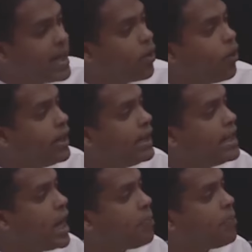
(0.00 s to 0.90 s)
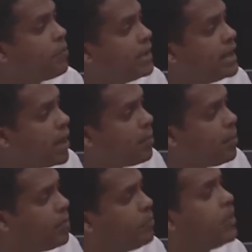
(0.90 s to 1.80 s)
they call Indiappam,
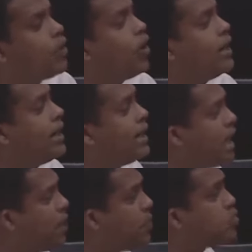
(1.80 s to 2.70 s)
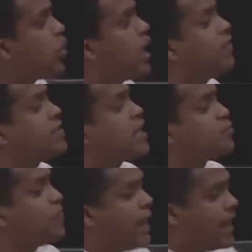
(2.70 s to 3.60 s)
Indiappam, we call it Indiappam. So I was
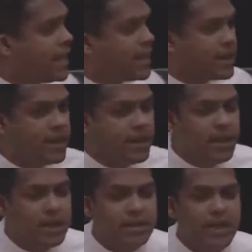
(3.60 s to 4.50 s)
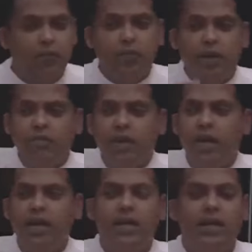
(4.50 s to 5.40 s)
explaining that we
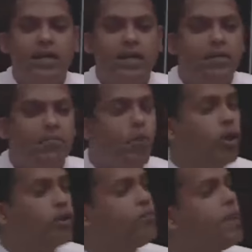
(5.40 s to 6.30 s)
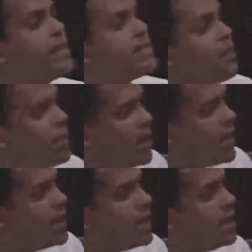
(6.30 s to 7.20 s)
were both very similar.
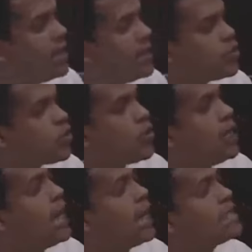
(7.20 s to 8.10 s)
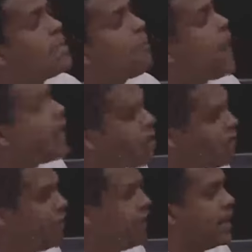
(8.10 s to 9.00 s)
So Sri Lanka is a part
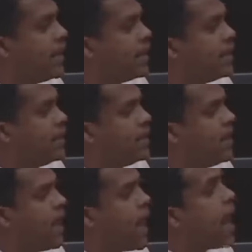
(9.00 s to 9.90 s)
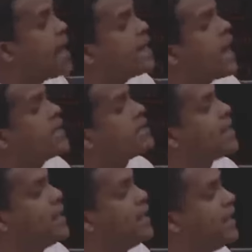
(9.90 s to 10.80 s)
of India. I can't
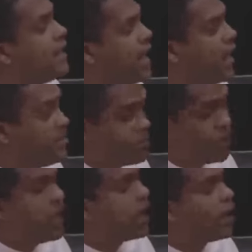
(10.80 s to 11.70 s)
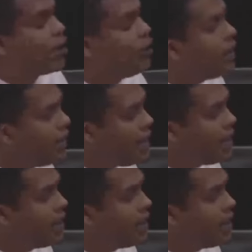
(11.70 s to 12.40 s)
sell India, Sri Lanka to India.